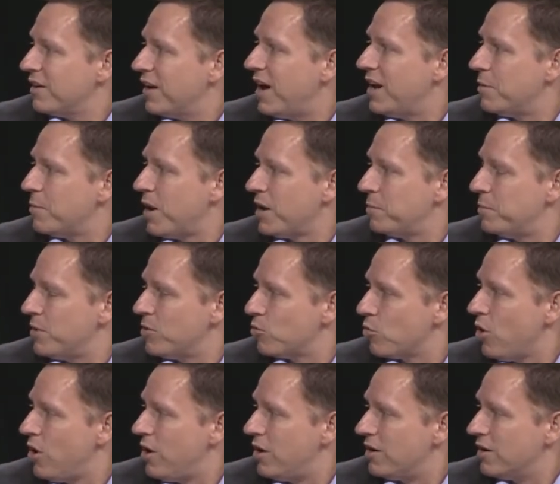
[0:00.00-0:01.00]
And it might be
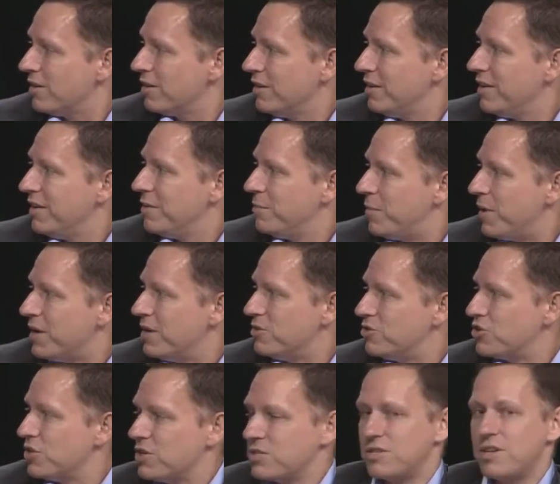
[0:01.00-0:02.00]
wrong, but
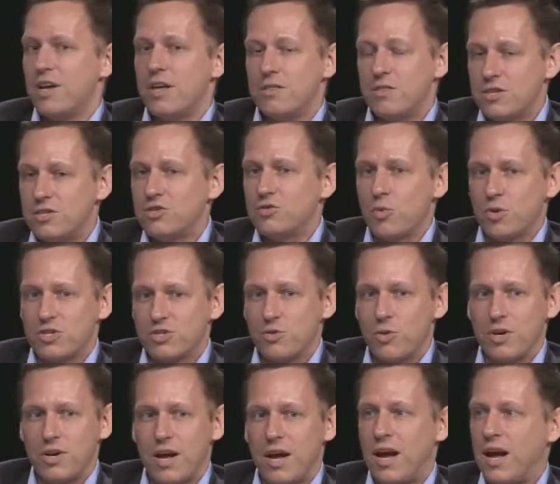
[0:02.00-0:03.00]
it's just this is what's
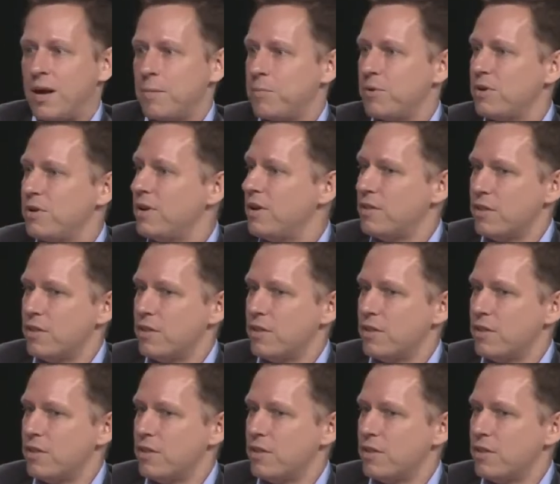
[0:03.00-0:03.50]
going to happen,